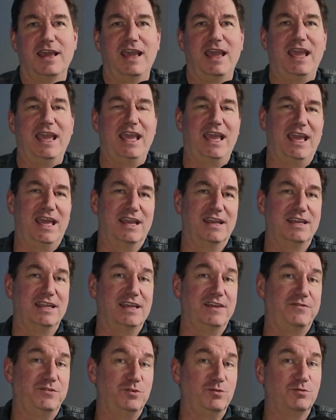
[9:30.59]
And
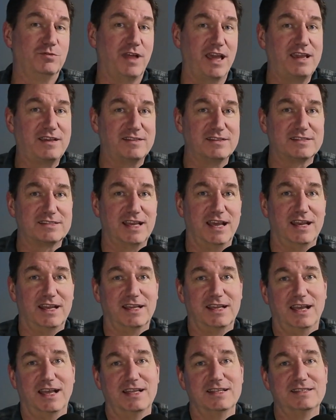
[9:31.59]
if you like this kind of
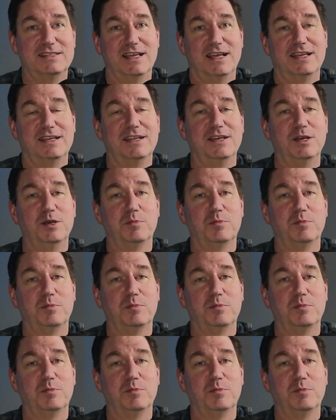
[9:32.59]
content,